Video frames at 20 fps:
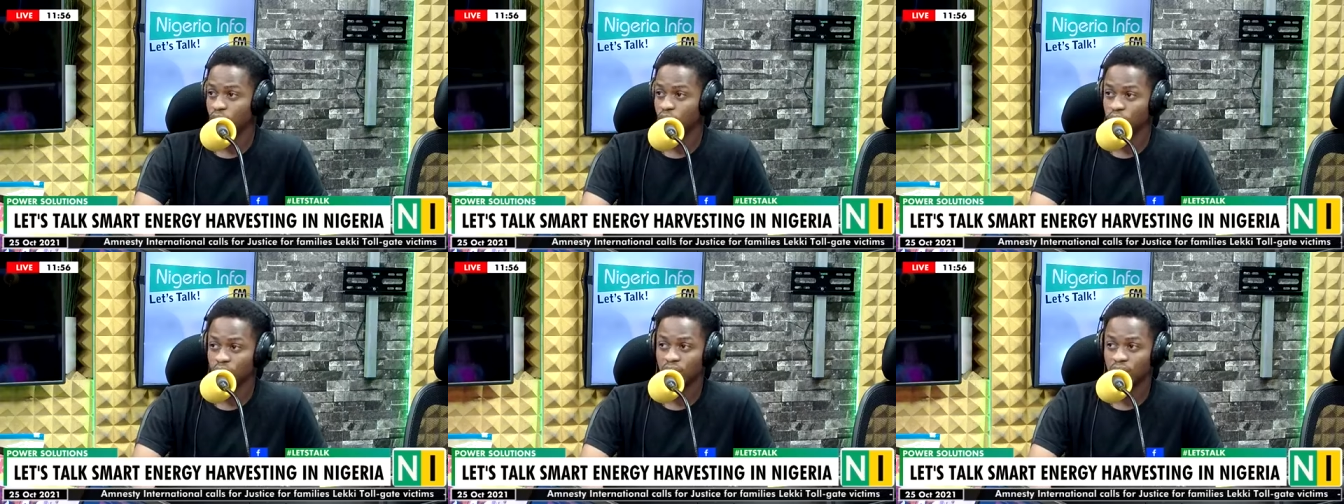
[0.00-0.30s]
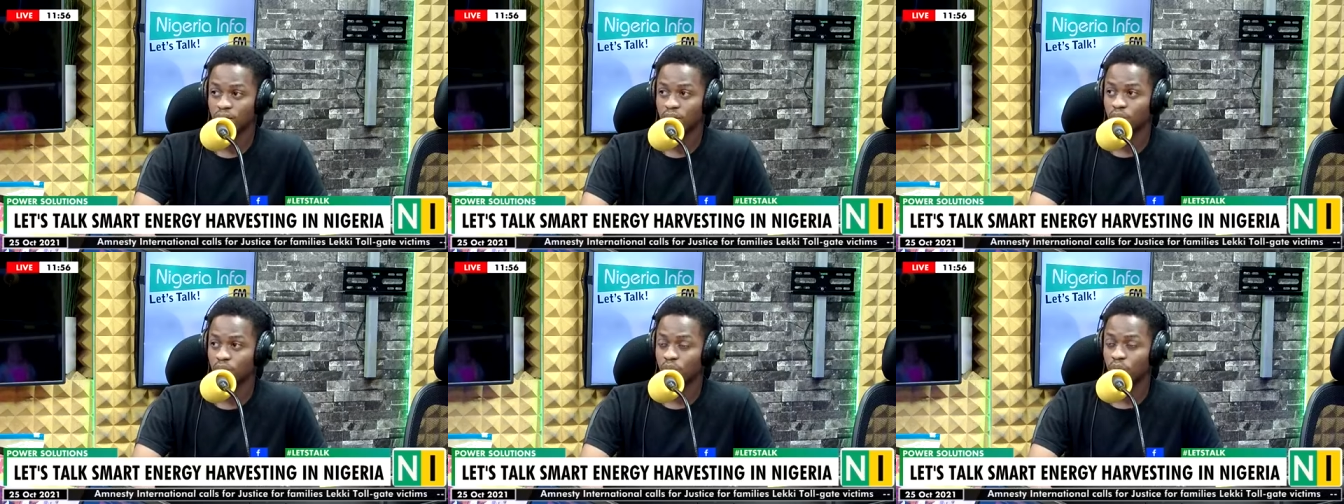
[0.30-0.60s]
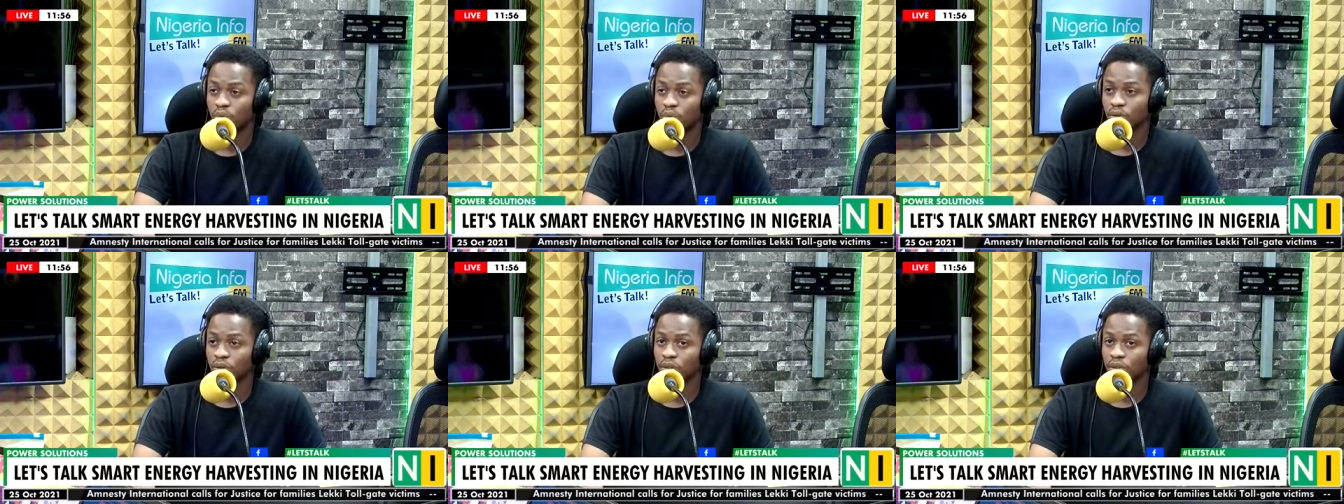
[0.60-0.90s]
like
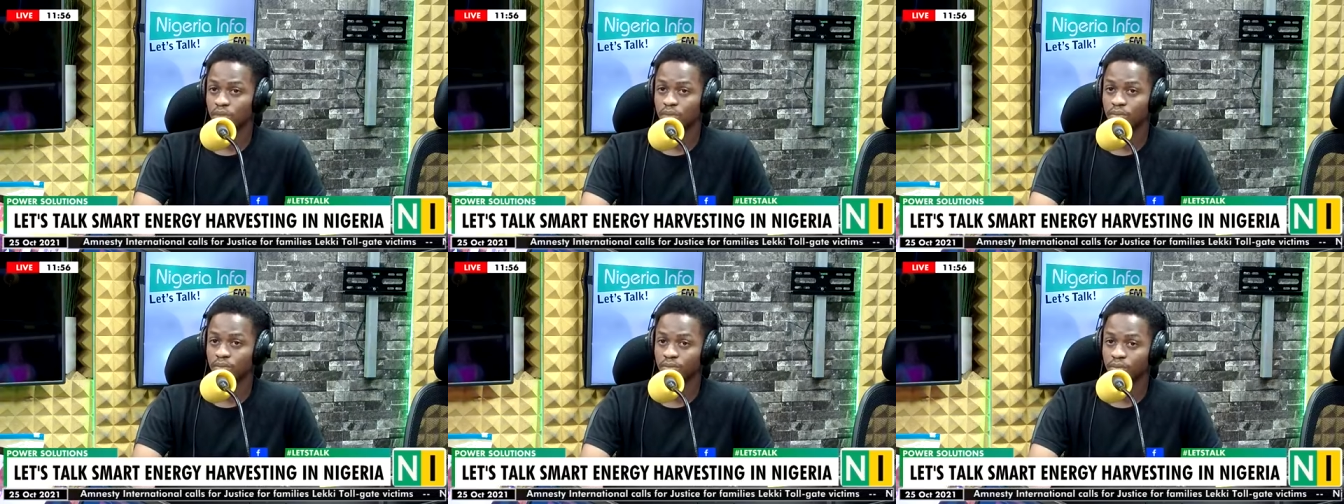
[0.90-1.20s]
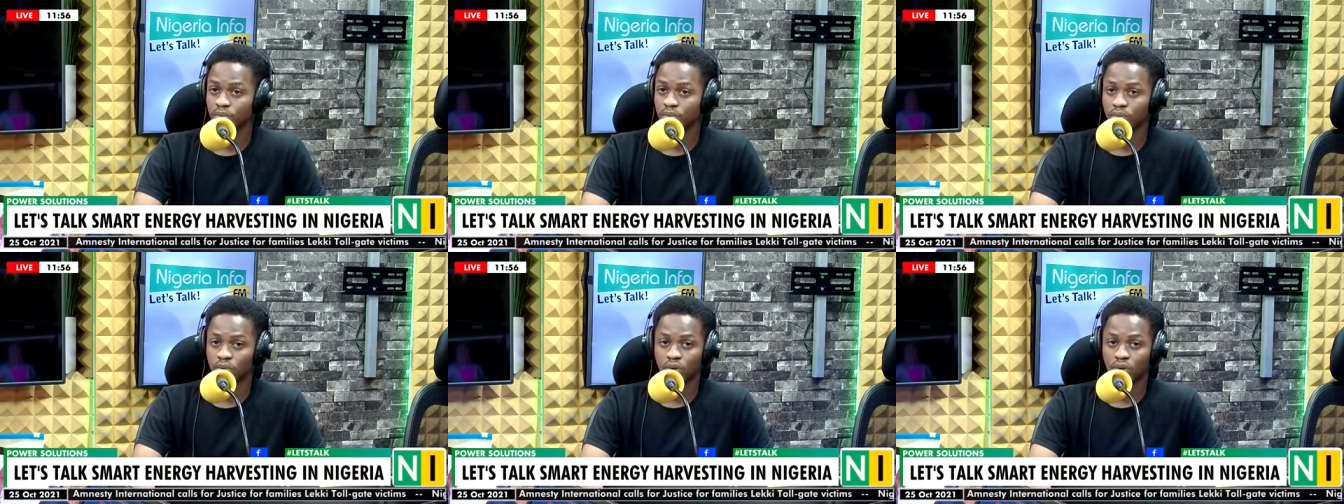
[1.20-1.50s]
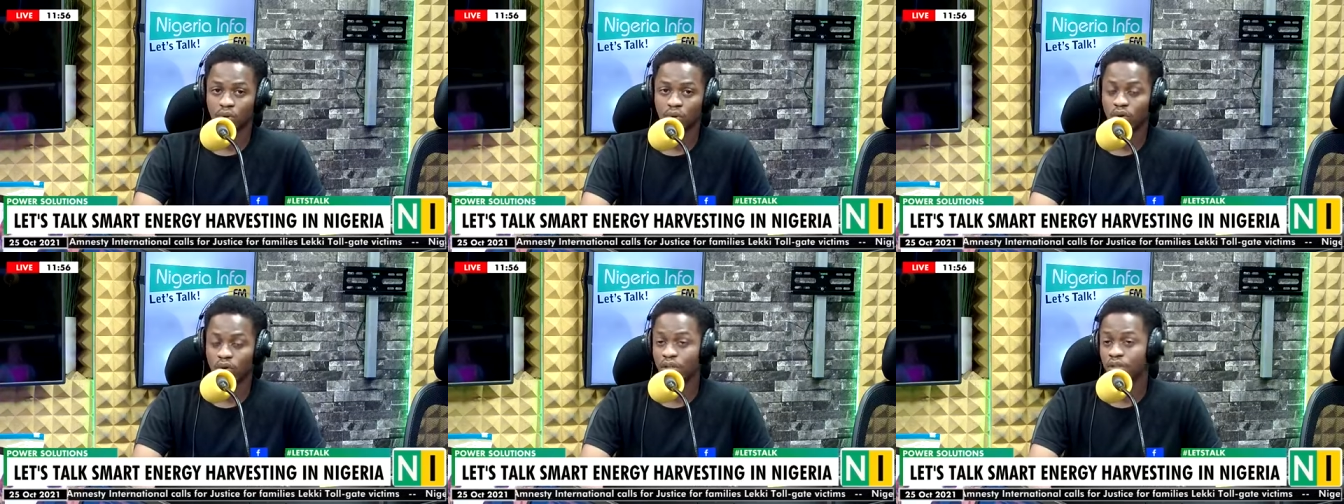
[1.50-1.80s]

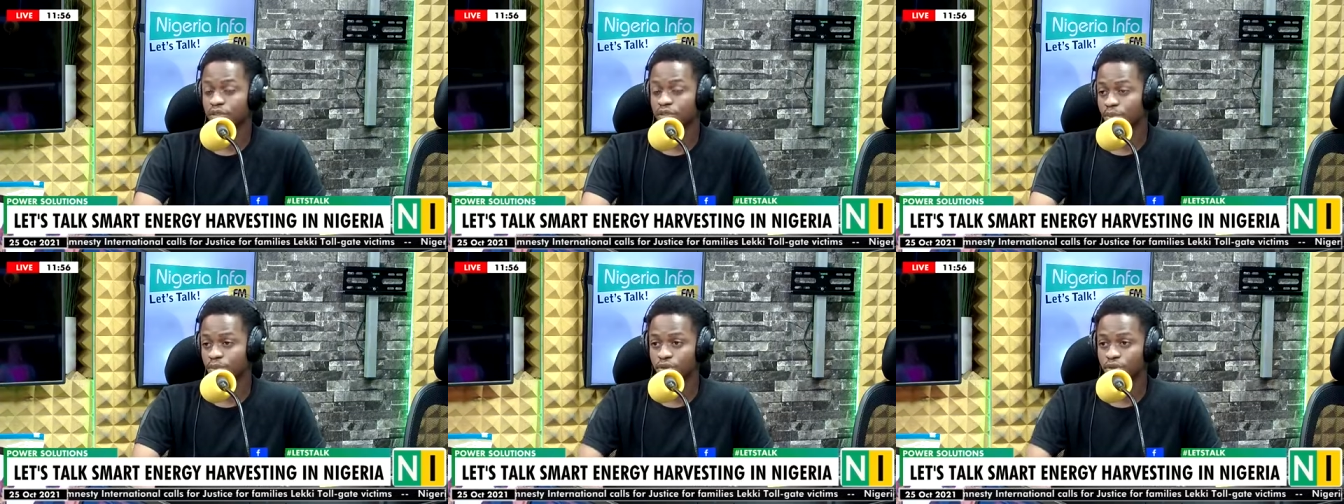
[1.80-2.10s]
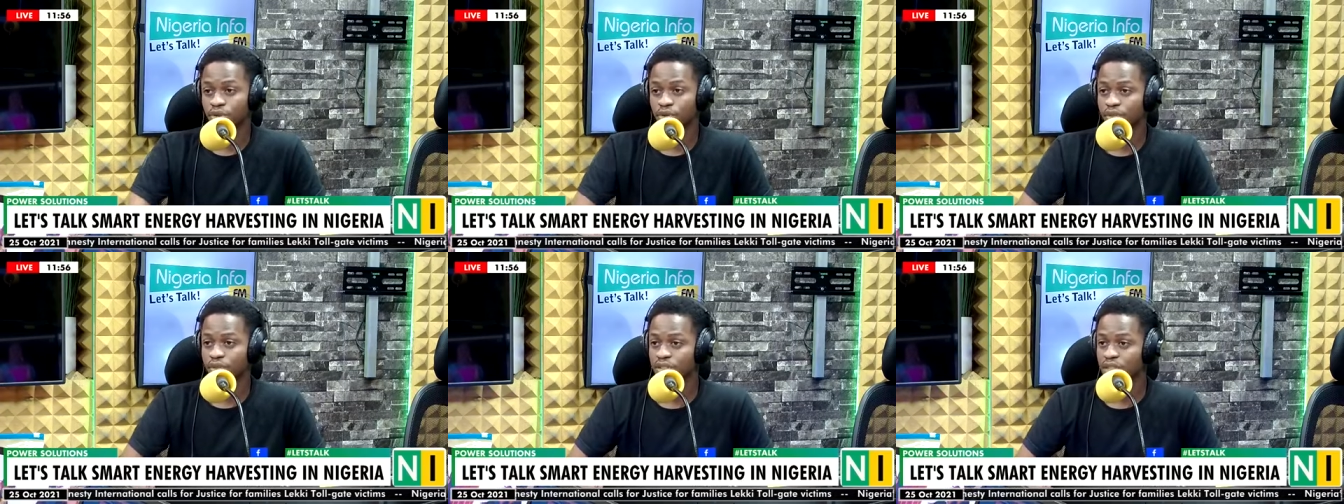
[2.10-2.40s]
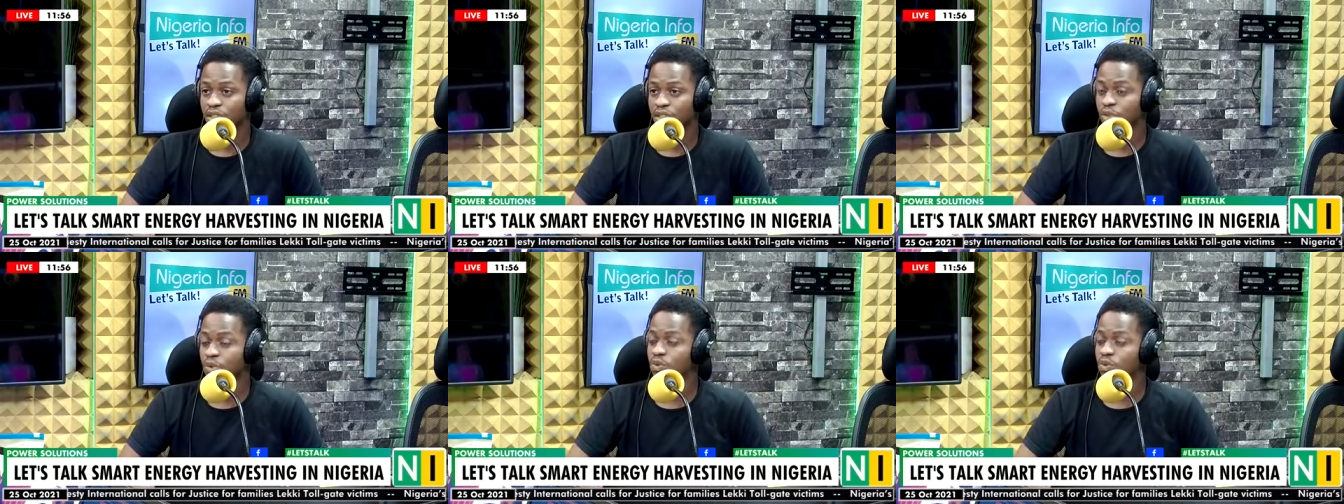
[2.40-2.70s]
all entrepreneurs.
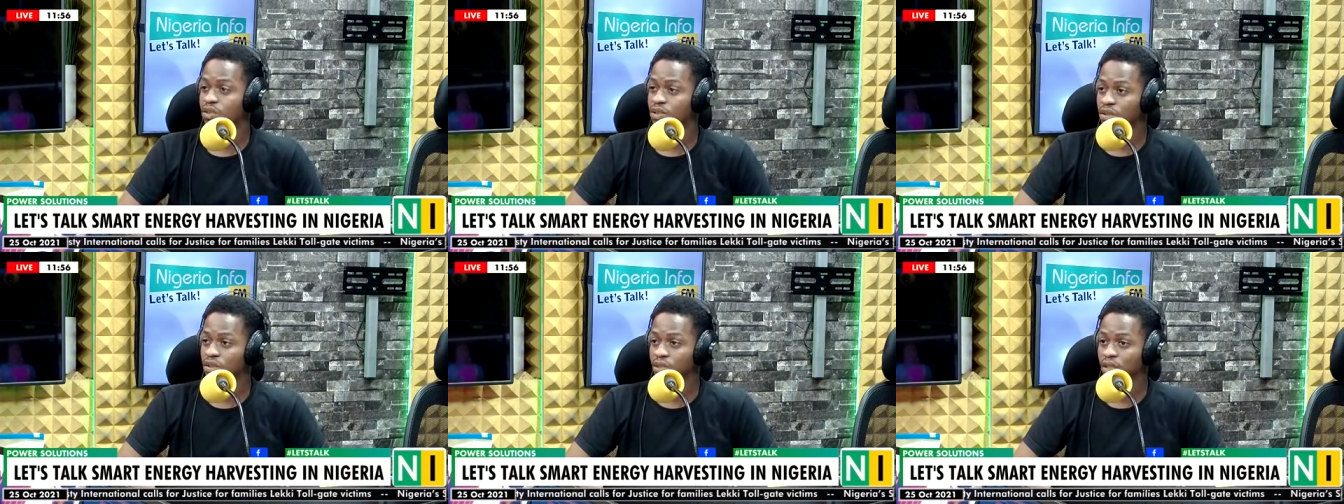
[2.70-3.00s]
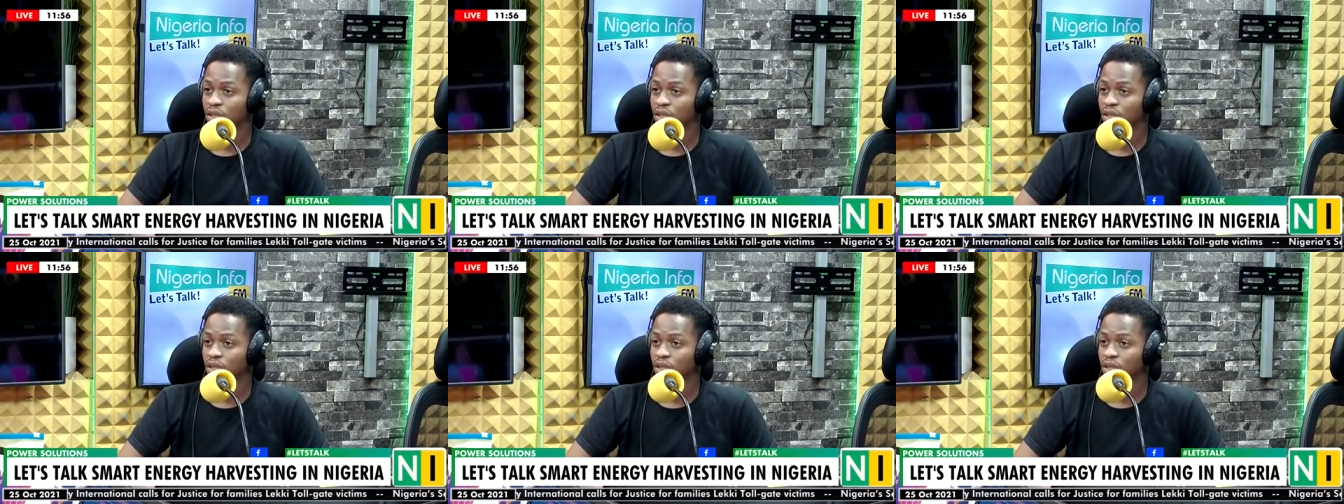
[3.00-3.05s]
I just want to,